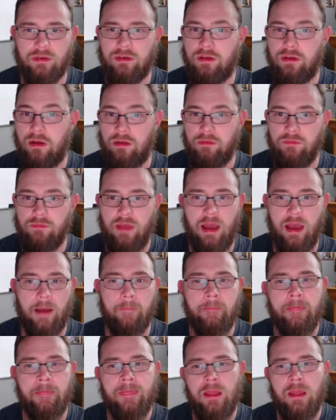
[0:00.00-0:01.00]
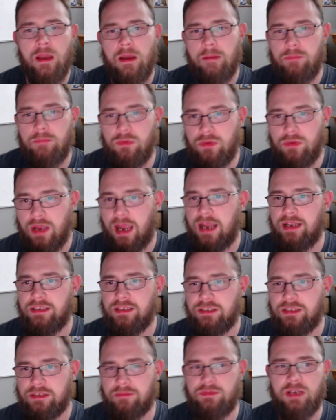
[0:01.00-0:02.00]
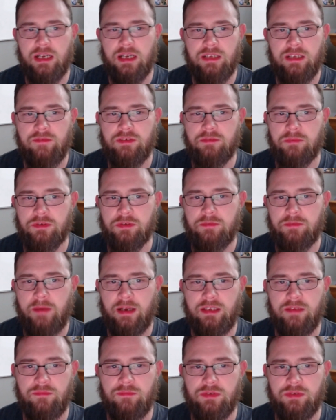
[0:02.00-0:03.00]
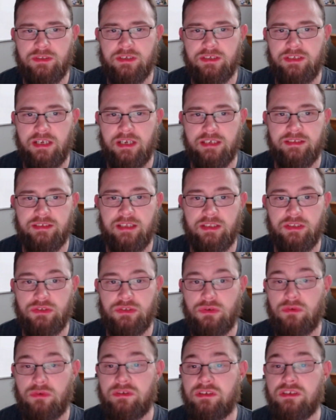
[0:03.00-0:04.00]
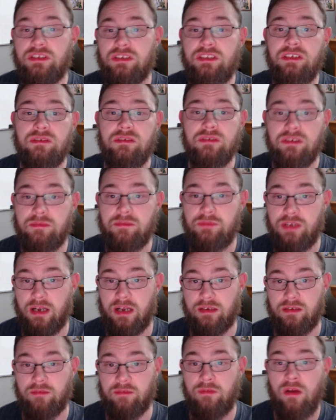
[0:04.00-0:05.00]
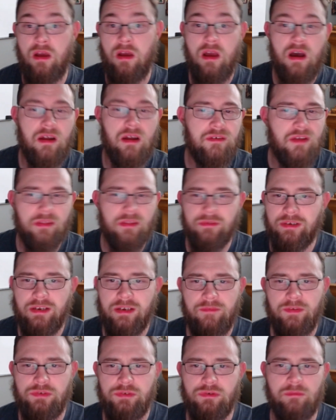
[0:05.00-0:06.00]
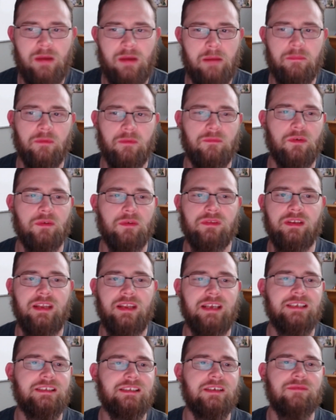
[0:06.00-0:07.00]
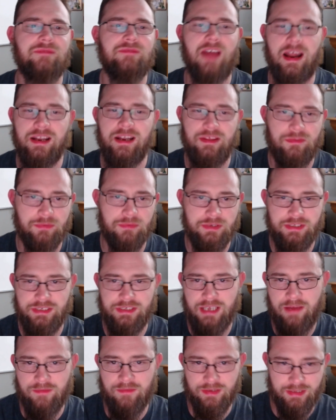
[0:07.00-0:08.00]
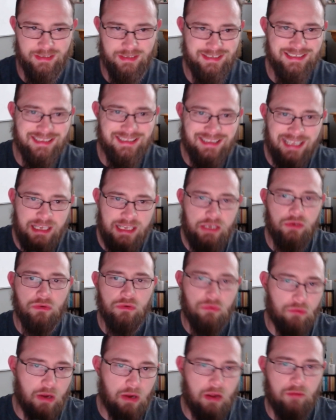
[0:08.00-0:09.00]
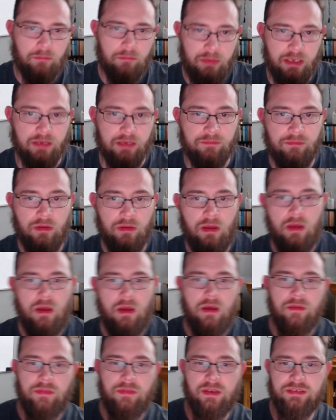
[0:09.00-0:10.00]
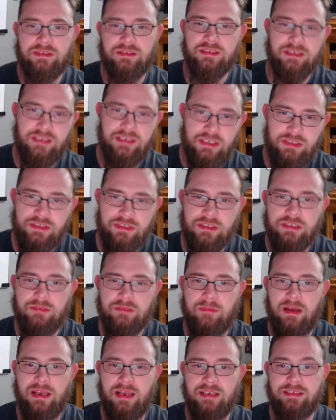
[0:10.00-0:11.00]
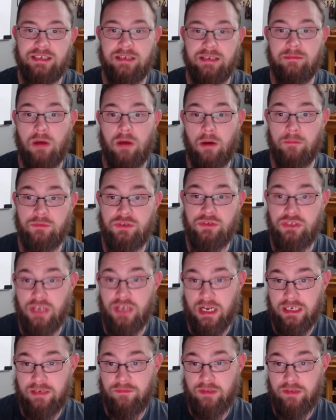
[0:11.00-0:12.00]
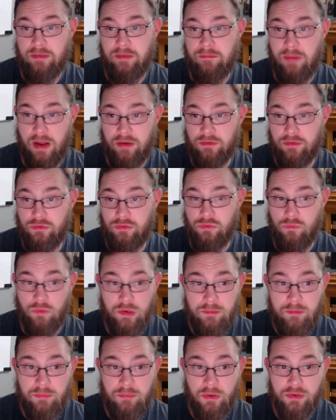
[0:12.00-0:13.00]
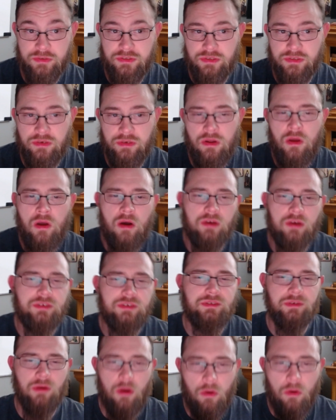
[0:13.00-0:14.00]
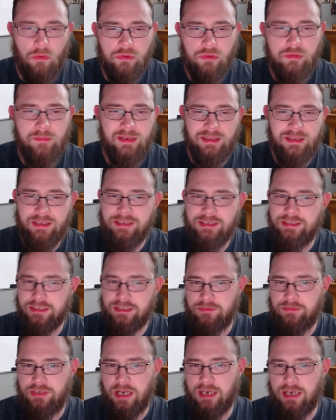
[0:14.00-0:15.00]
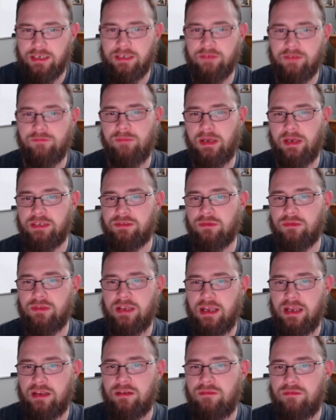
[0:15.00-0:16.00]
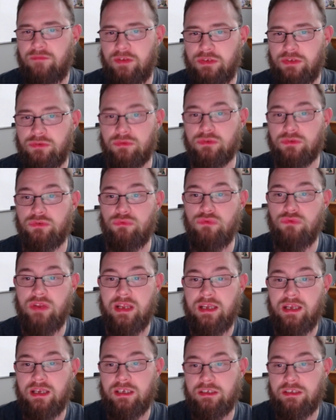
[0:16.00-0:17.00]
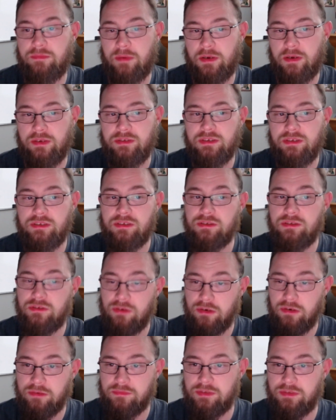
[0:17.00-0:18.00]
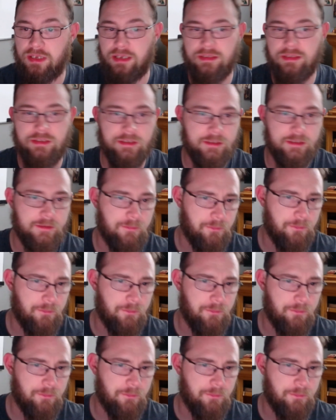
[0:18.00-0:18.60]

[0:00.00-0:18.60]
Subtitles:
and all of that. Buchanan's subjectivist perspective would suggest that the choice is still subjective. Another individual might prefer the taste of 93.7, this leaner ground beef. Thus, decisions may seem objectively better to one person, are still ultimately subjective based on the individual's unique experiences and circumstances.